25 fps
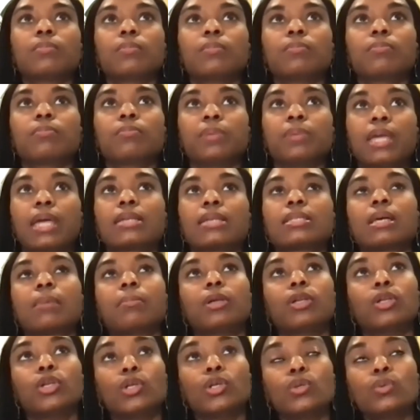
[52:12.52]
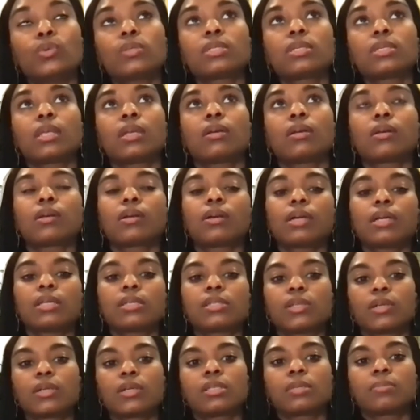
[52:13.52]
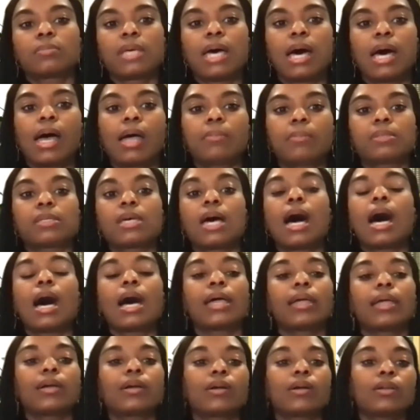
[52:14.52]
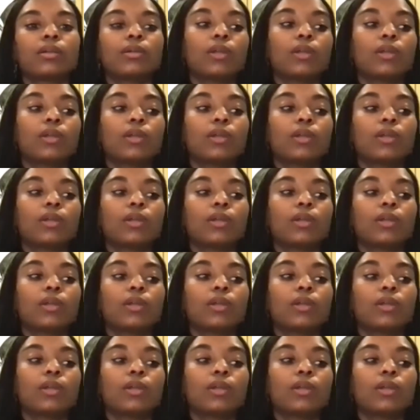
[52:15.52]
because I'm a new senator, it took some time to hire,